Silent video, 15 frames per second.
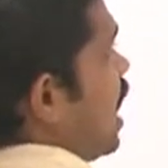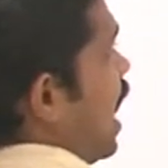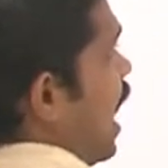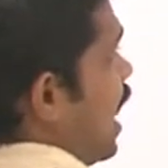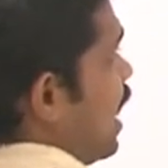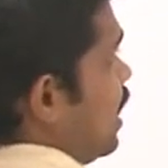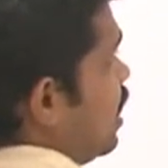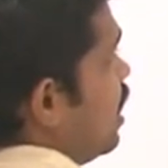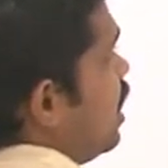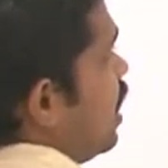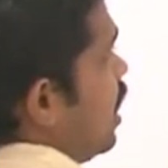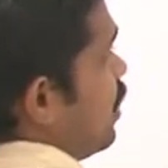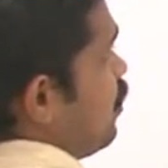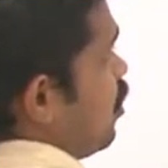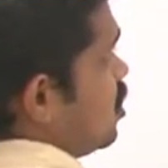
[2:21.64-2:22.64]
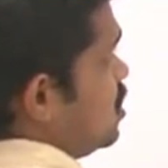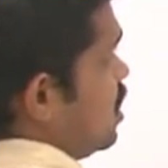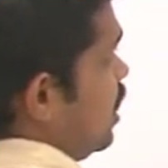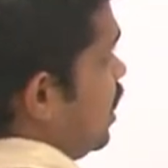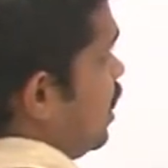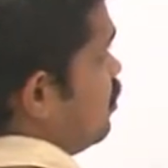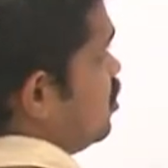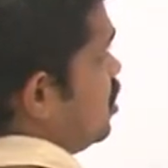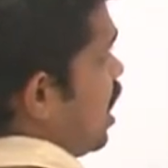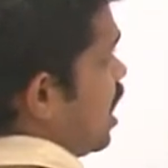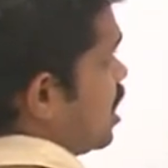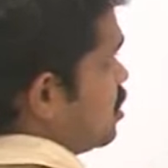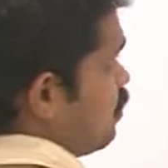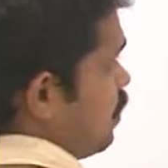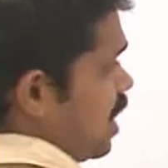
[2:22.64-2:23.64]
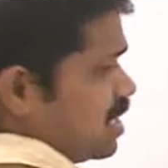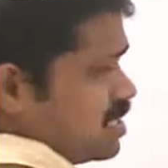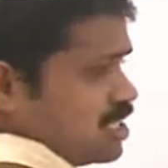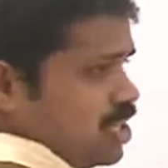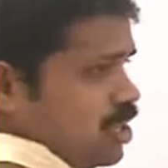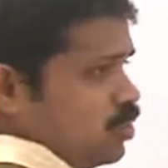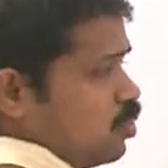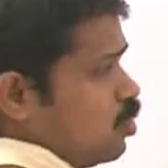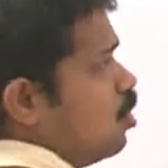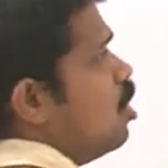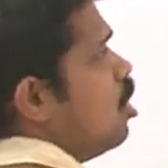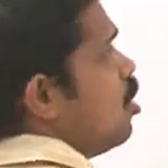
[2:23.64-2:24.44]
that a positive charge plus q